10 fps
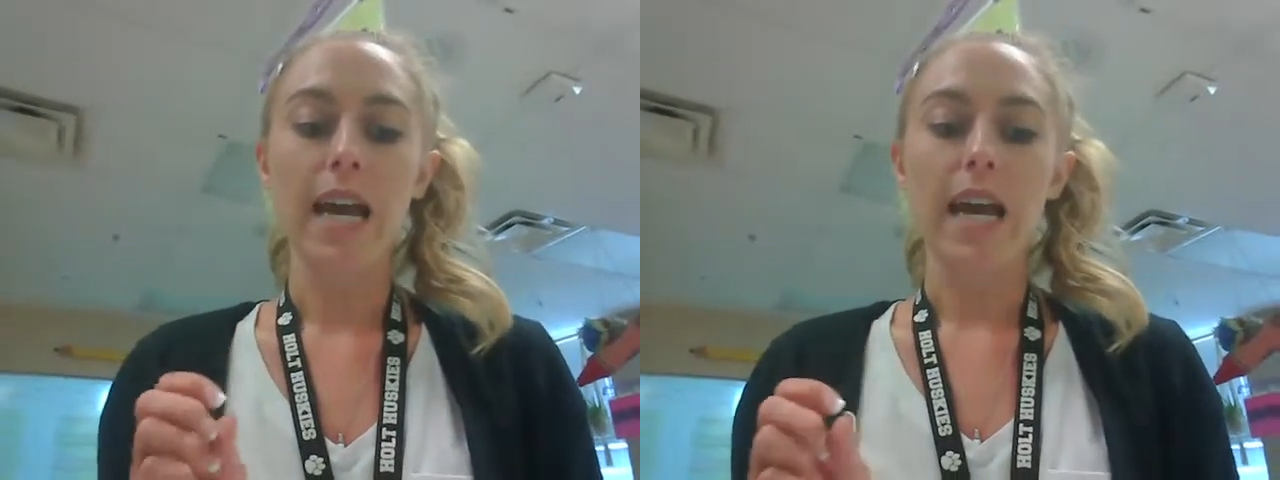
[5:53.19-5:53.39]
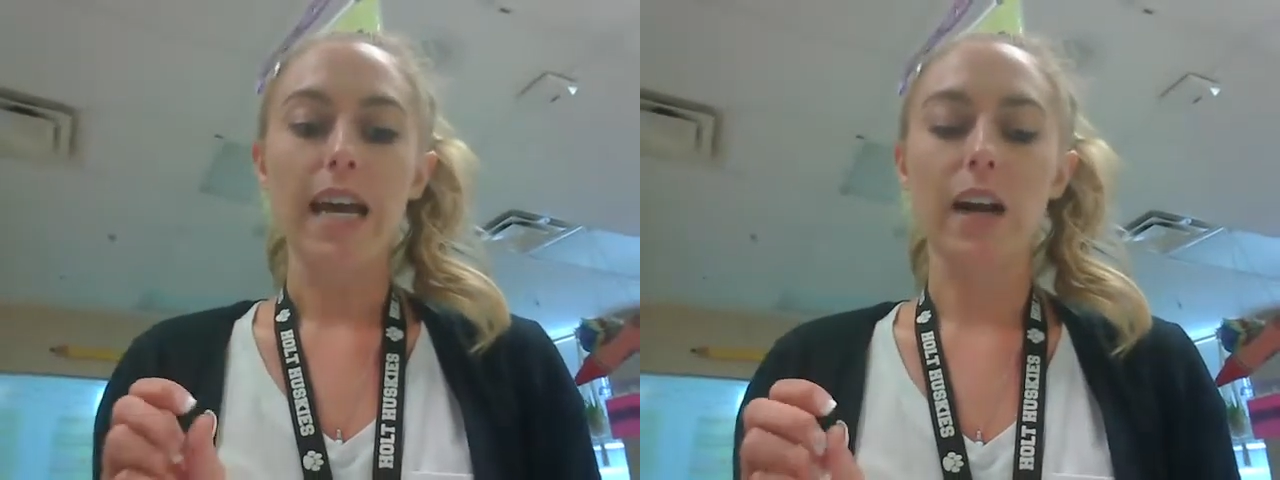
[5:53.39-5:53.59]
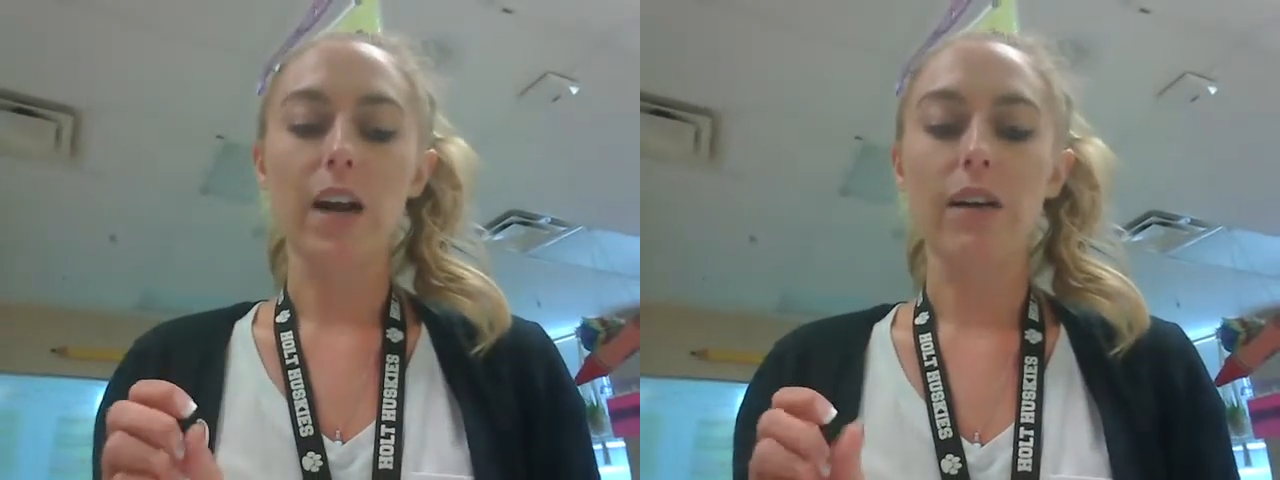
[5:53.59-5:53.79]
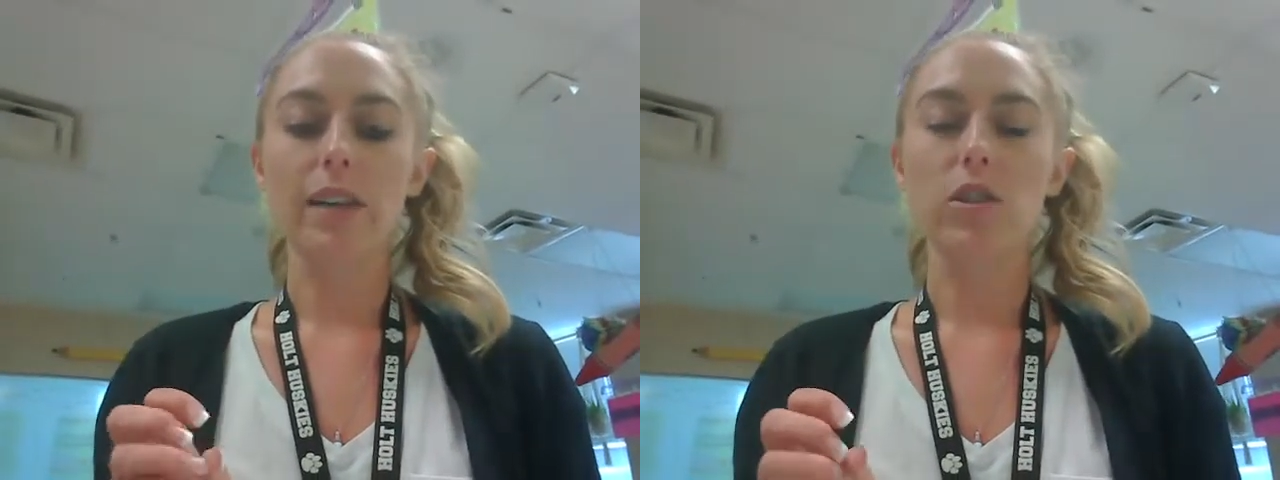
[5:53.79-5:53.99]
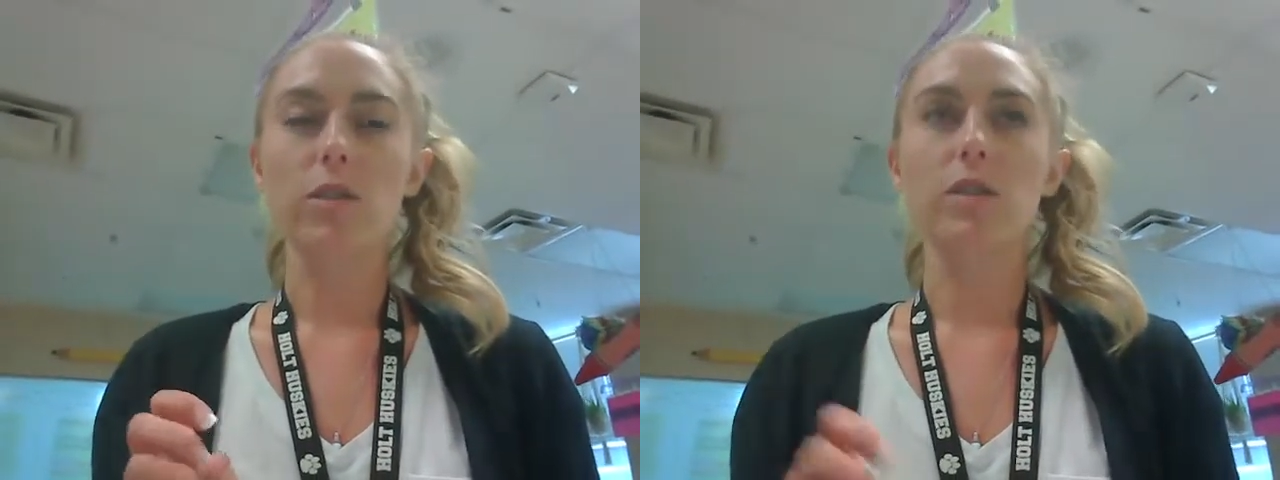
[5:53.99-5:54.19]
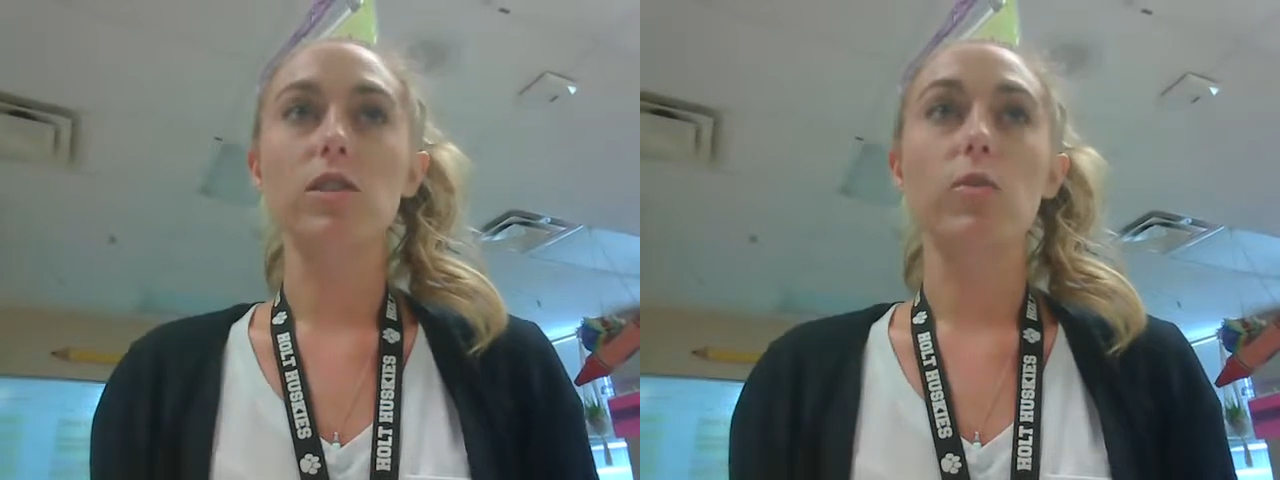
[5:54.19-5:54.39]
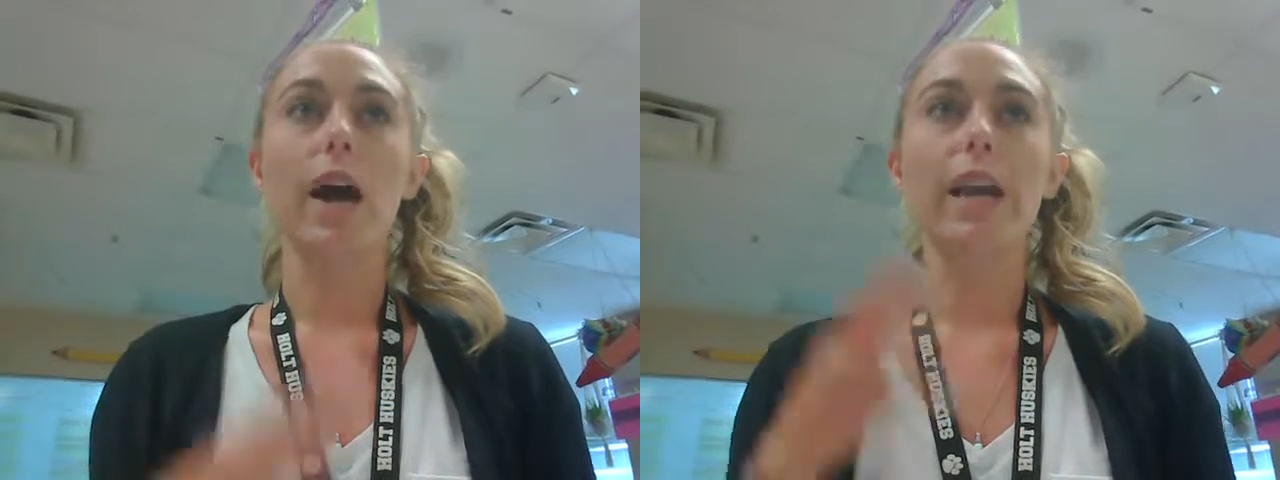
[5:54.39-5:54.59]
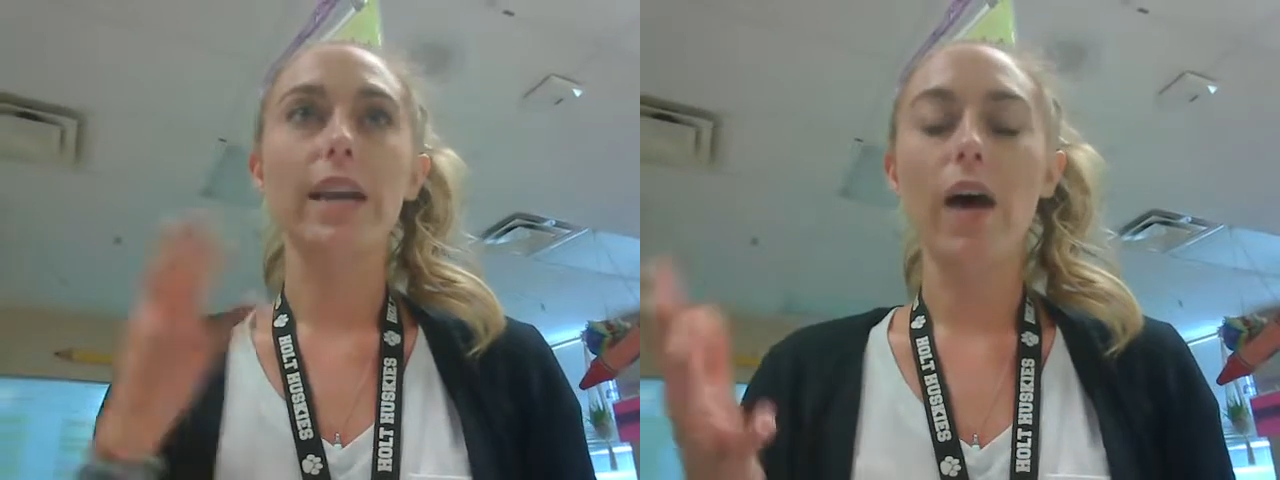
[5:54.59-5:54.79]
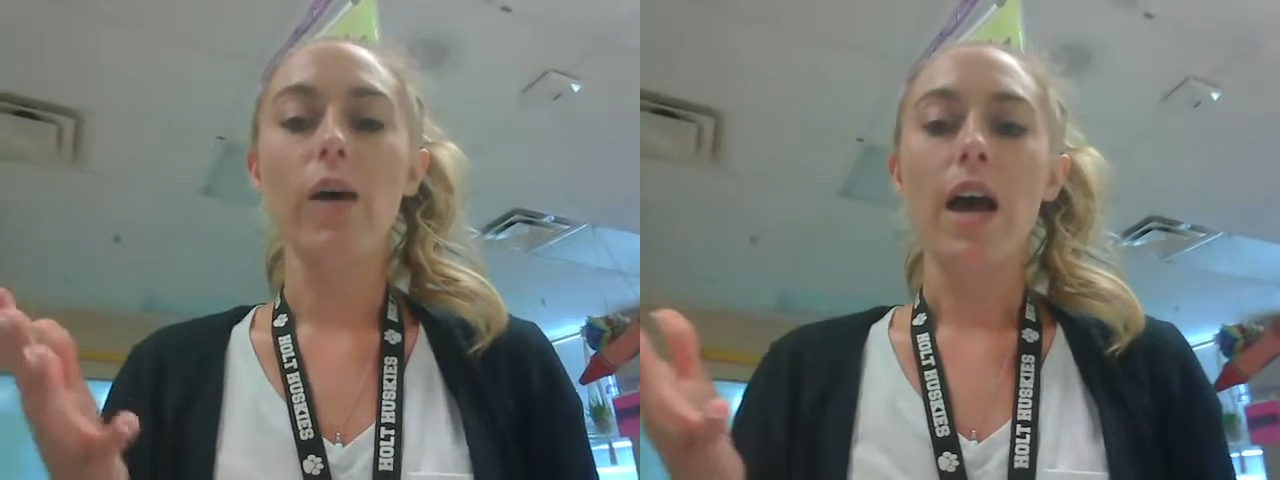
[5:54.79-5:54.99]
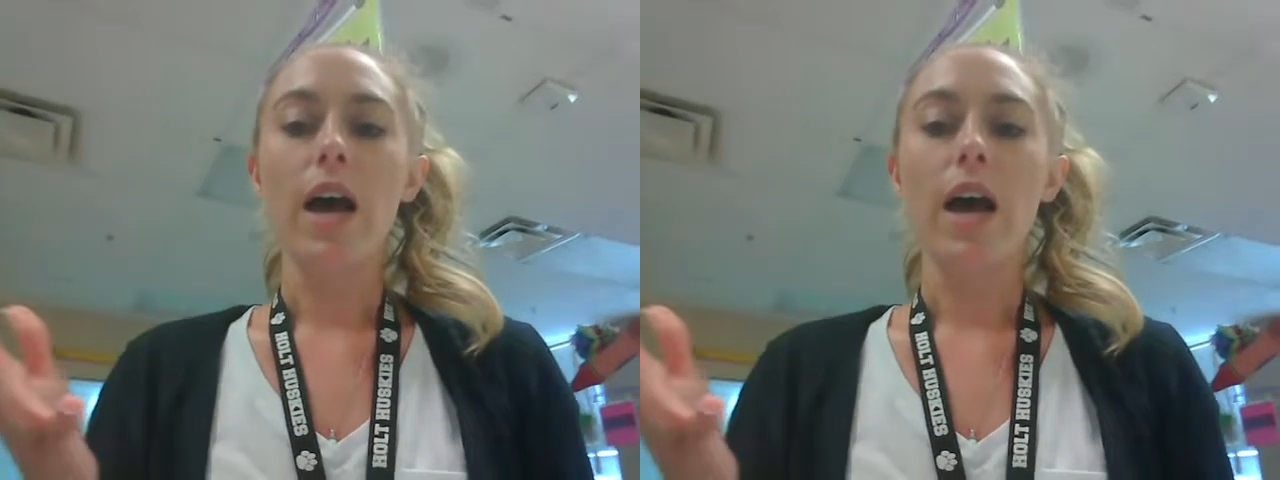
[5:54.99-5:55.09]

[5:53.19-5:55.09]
in our classroom, and so right now